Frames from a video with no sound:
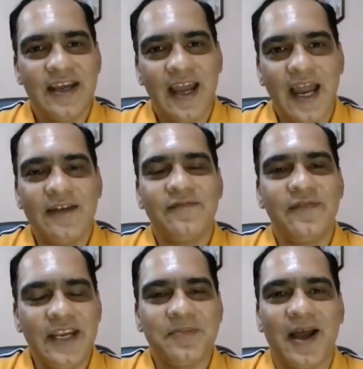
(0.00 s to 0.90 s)
and
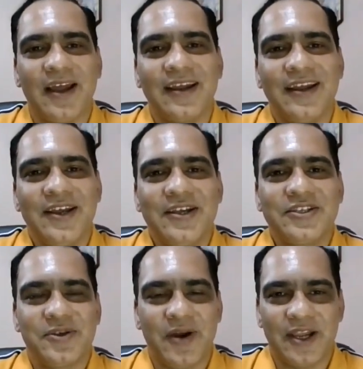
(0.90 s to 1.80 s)
feedback
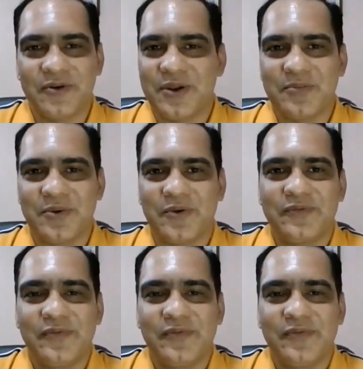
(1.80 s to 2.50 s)
so I could improve.